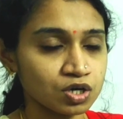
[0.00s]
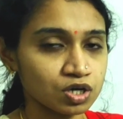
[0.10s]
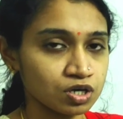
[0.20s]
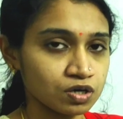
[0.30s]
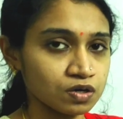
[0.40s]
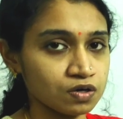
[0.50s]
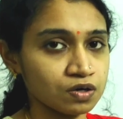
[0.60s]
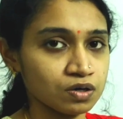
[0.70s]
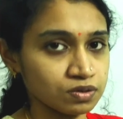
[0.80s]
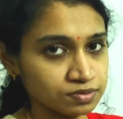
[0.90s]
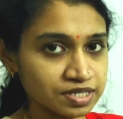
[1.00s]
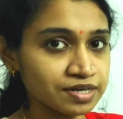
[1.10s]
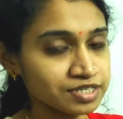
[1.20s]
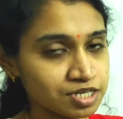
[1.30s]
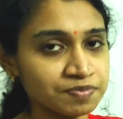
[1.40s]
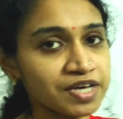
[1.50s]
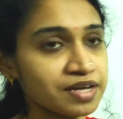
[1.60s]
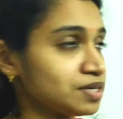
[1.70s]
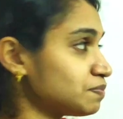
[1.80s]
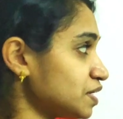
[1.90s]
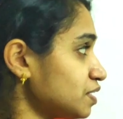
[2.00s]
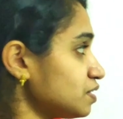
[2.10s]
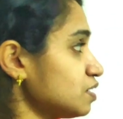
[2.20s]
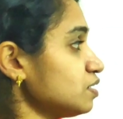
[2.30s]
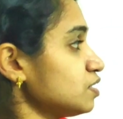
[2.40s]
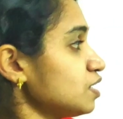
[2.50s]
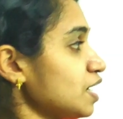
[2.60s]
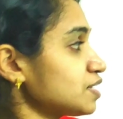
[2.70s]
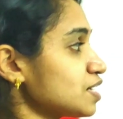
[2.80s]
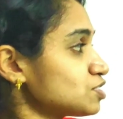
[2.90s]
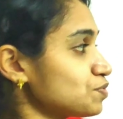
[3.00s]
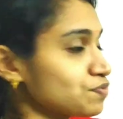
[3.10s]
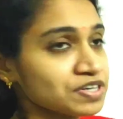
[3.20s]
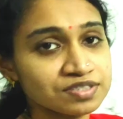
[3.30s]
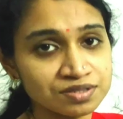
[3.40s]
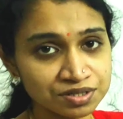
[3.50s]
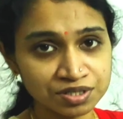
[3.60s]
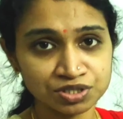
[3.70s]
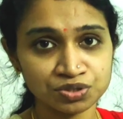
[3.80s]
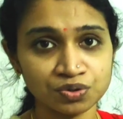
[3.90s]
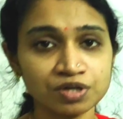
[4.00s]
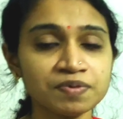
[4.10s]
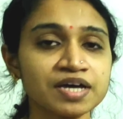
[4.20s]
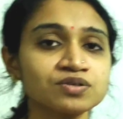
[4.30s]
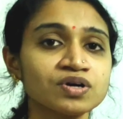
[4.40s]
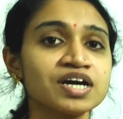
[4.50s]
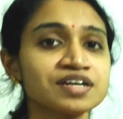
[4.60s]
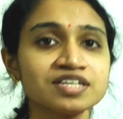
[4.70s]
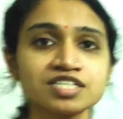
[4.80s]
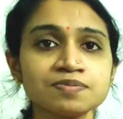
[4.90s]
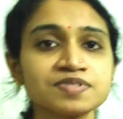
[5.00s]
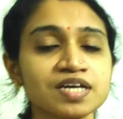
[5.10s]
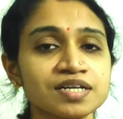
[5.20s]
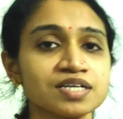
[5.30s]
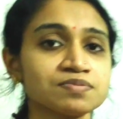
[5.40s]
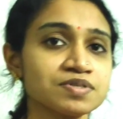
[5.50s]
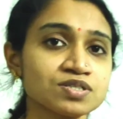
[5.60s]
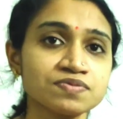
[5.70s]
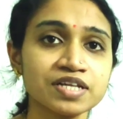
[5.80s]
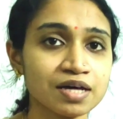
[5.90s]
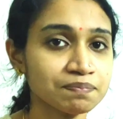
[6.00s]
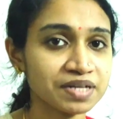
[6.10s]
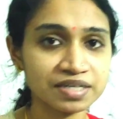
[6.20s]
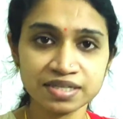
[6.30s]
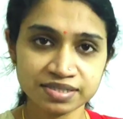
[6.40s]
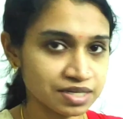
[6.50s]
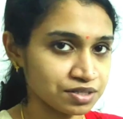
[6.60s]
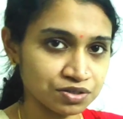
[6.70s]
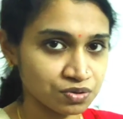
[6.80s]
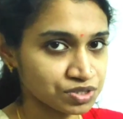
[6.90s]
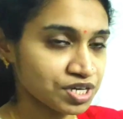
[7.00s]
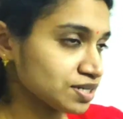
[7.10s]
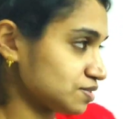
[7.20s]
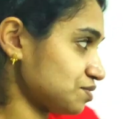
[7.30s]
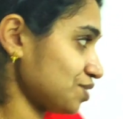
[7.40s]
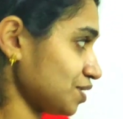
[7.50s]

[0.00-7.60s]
Central slip carrying mainly the attachment of extensor digitorum, and collateral slips attachments of the lumbricals and interosseous, etc.